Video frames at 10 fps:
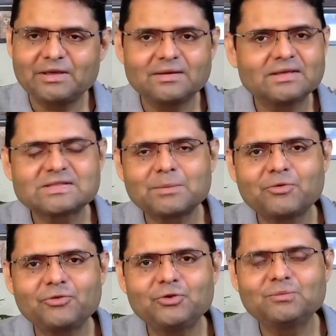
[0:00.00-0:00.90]
some
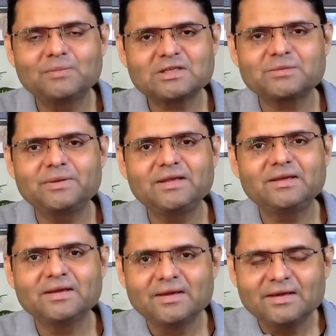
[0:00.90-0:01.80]
of you must
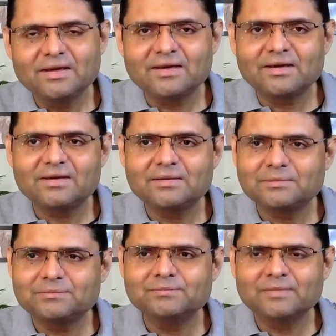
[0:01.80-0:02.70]
be
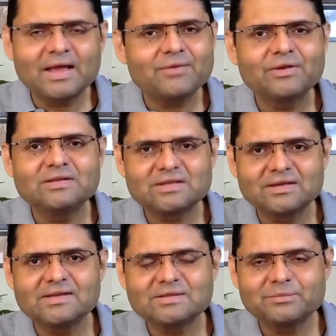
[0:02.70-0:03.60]
having
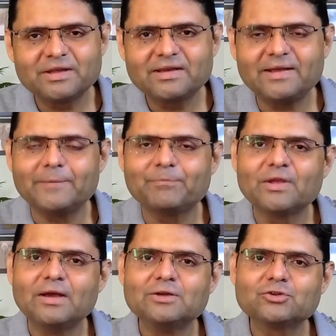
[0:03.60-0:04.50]
journalism degree.
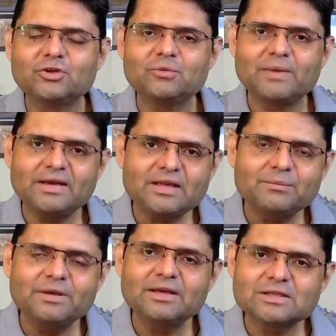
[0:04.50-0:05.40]
So you might
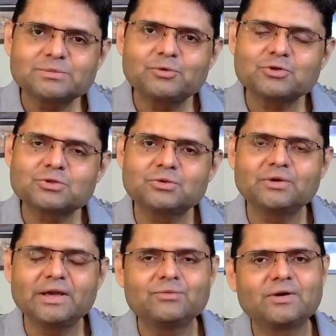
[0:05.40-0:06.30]
have been exposed to
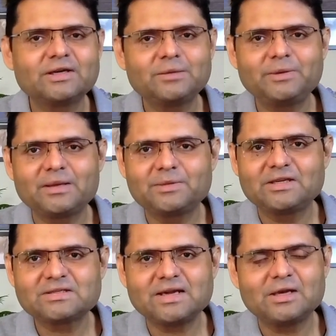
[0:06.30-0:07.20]
inverted
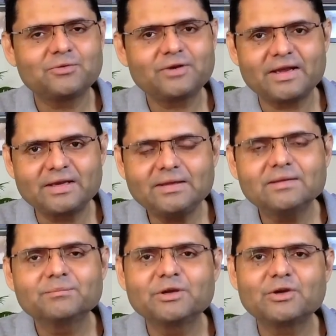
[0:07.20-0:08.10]
pyramid style of writing,
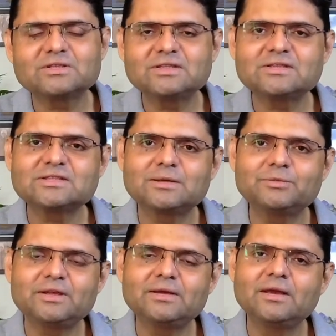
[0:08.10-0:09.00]
because this is
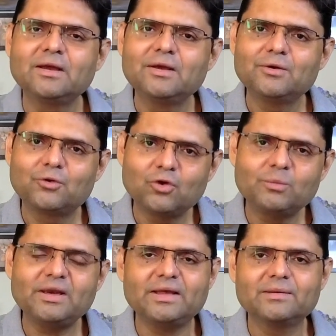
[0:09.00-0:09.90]
something globally